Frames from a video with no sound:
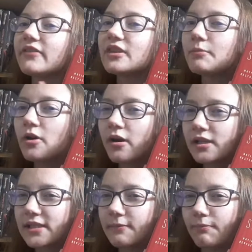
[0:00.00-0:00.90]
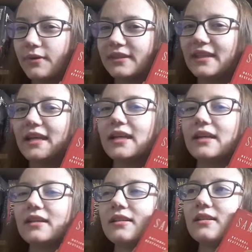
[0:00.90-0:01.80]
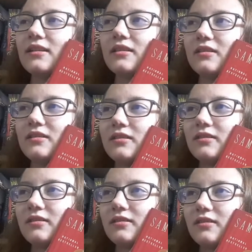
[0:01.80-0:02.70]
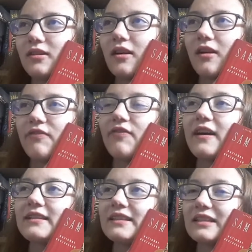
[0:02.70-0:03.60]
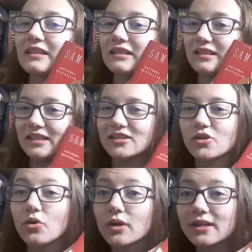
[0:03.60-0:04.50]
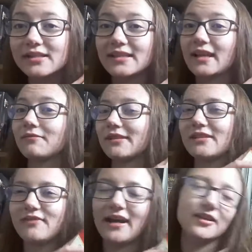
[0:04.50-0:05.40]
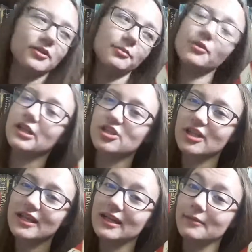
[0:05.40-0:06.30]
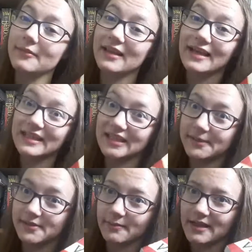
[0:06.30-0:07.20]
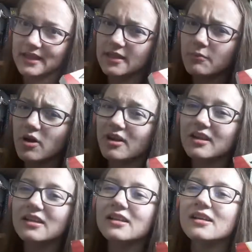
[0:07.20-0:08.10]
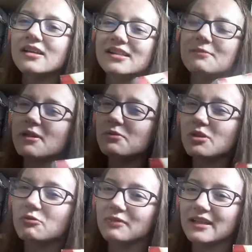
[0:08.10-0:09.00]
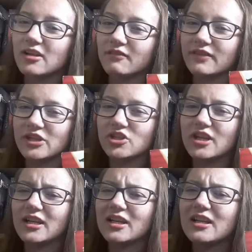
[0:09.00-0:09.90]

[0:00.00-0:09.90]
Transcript: of the books, but they are fun little detours that I really value and appreciate, and I'm glad he keeps them in the book. Because sometimes when you read nonfiction,